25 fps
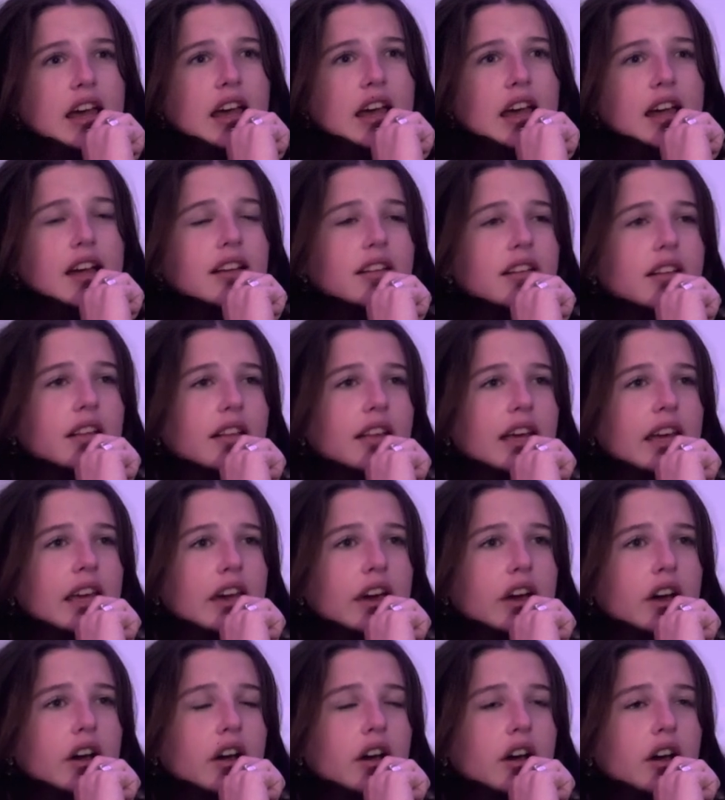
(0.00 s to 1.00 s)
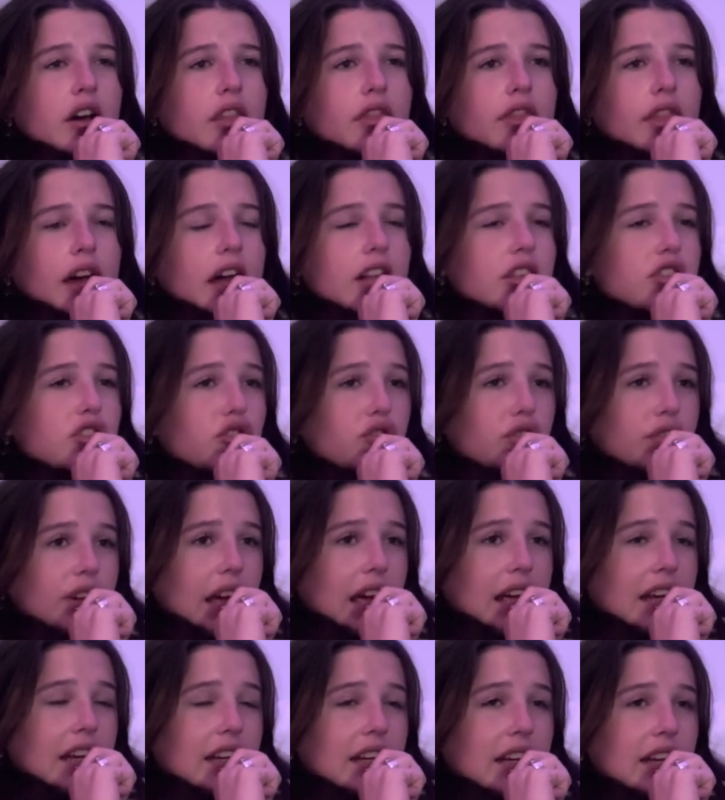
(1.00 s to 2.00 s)
And like that's
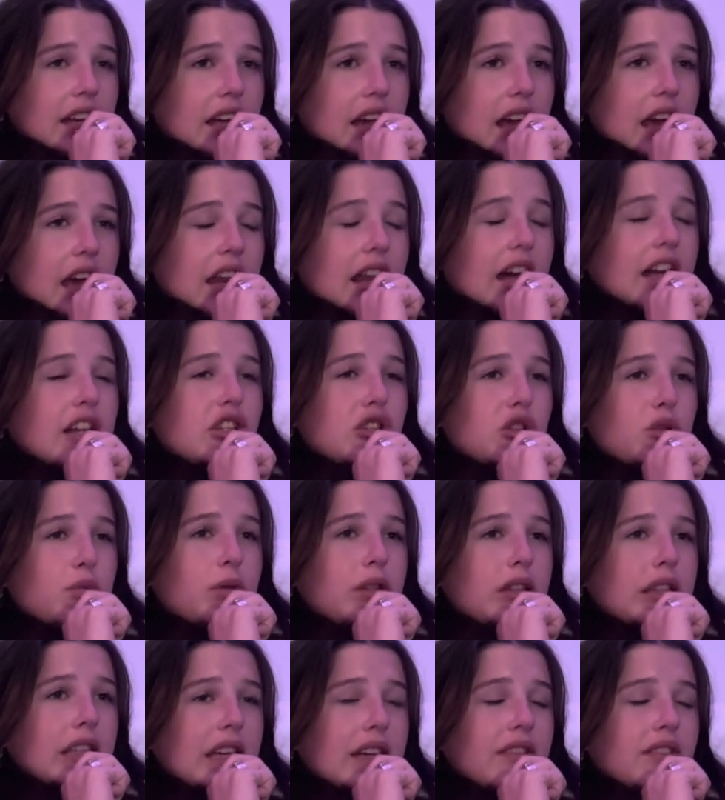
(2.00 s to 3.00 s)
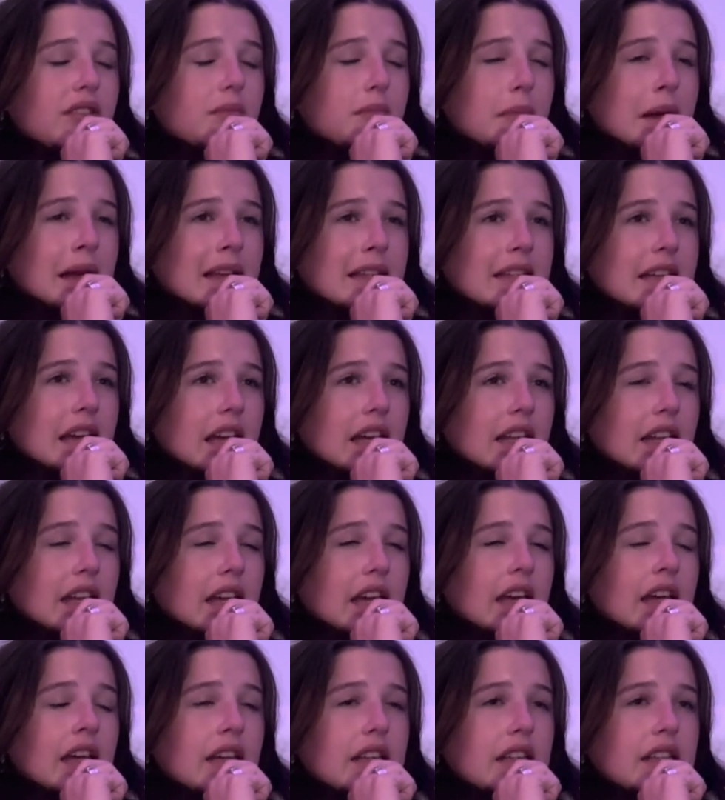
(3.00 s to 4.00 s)
great. And I do believe in
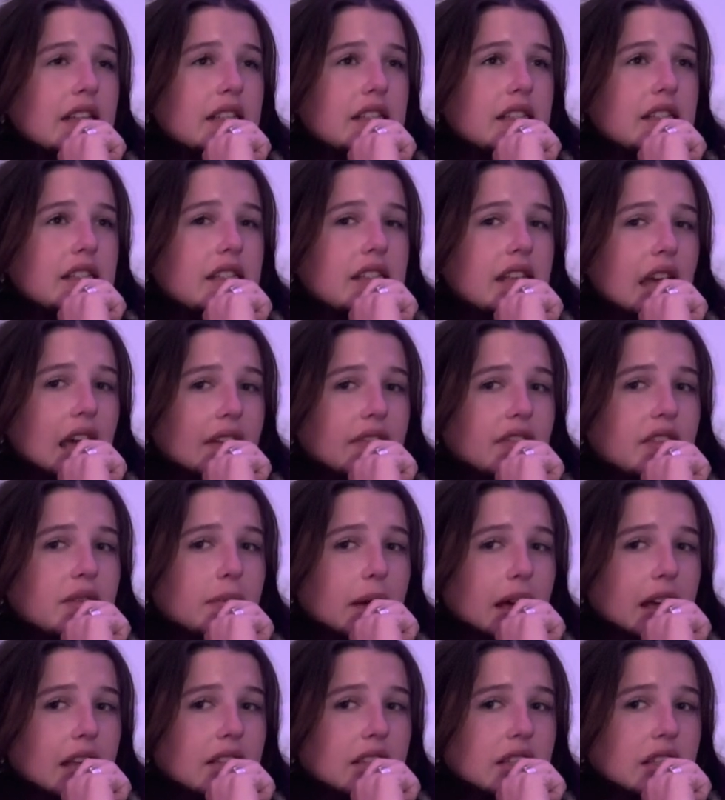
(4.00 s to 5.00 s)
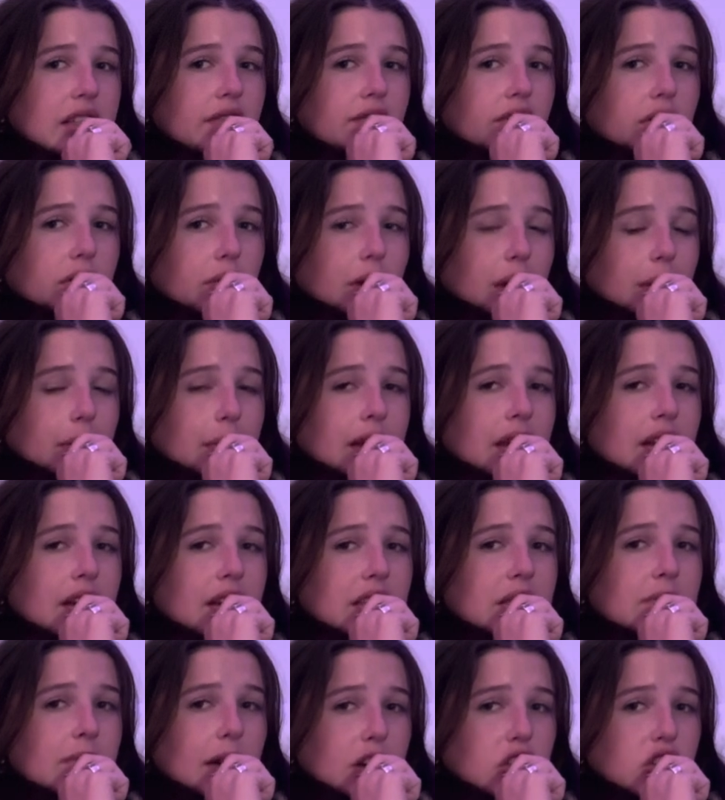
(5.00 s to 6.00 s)
maintaining safe spaces for women,
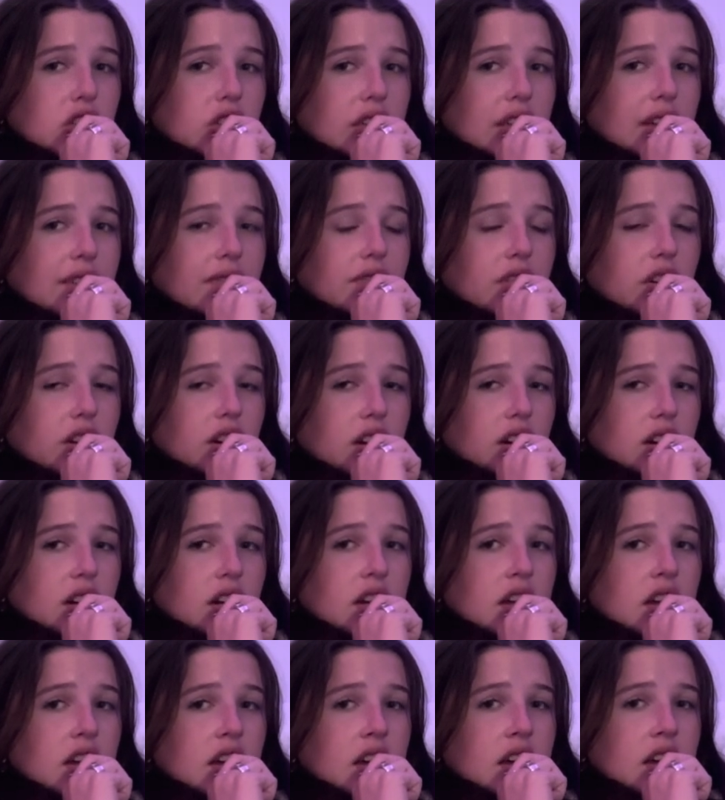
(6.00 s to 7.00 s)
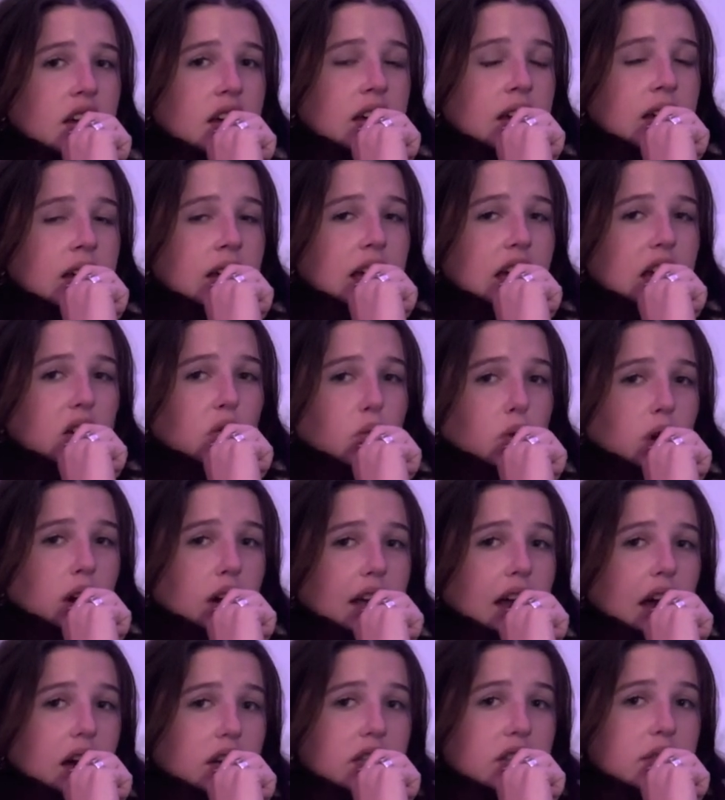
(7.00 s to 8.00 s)
especially for in
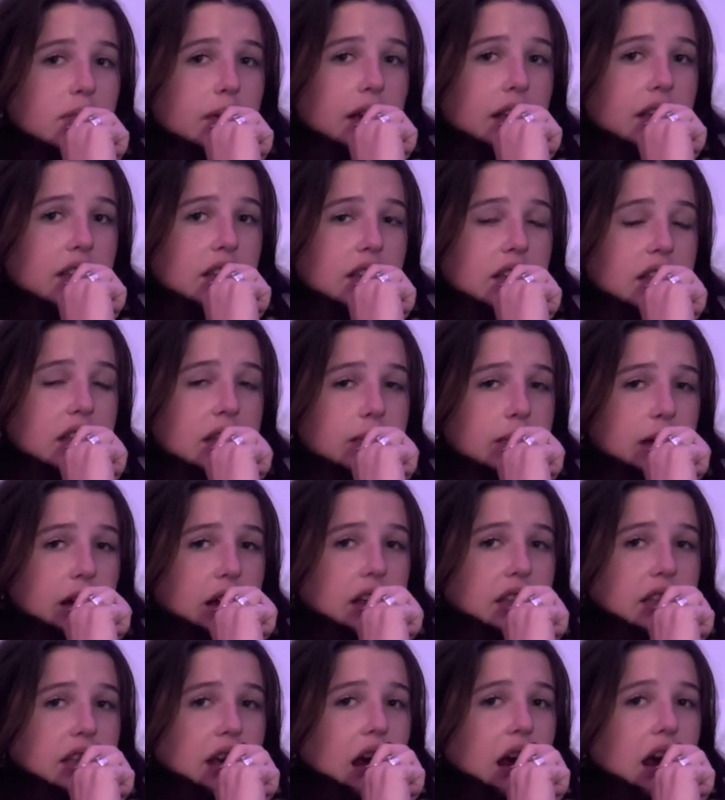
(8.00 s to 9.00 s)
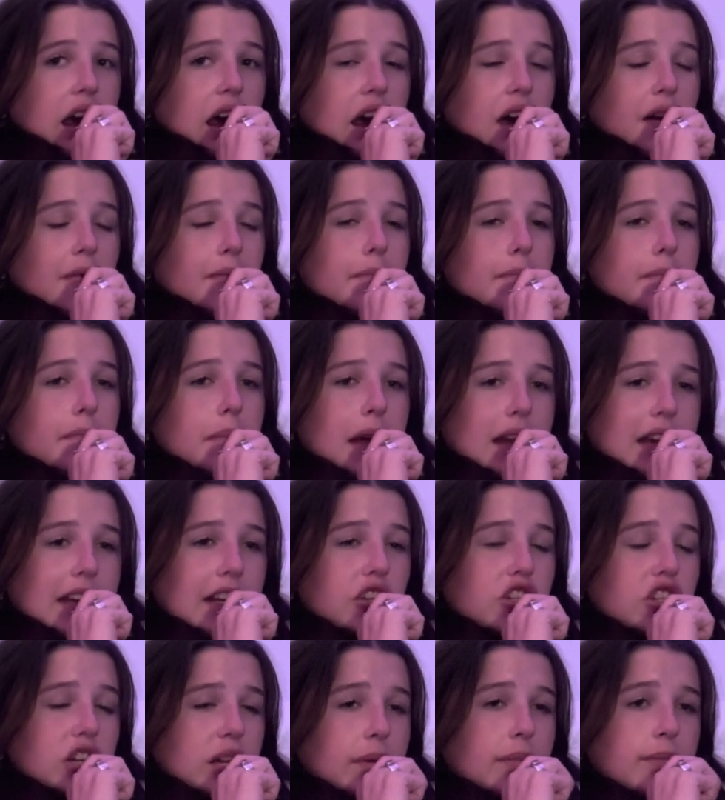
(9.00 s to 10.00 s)
workout spaces, because
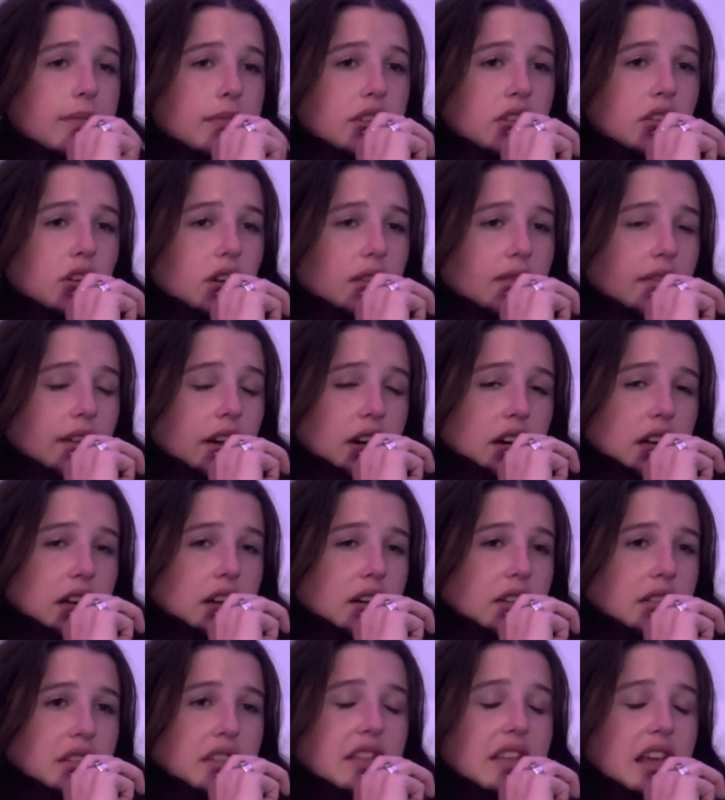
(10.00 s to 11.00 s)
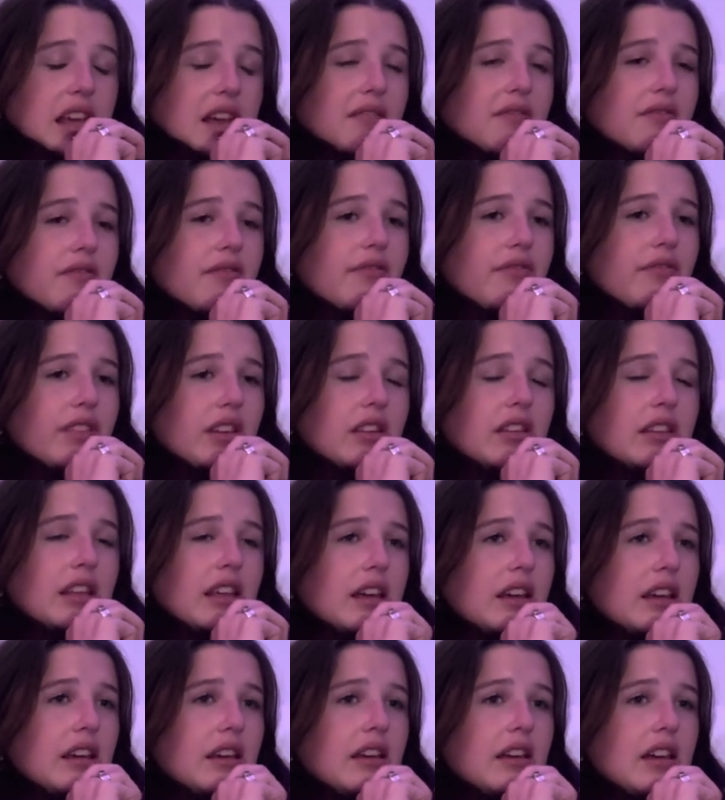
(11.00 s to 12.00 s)
many gyms are very unsafe
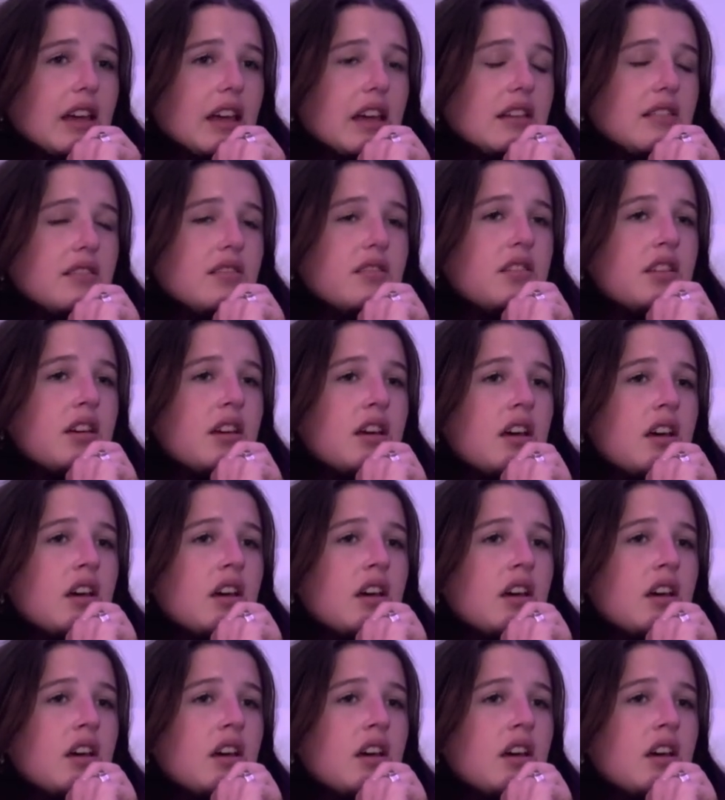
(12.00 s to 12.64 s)
feeling and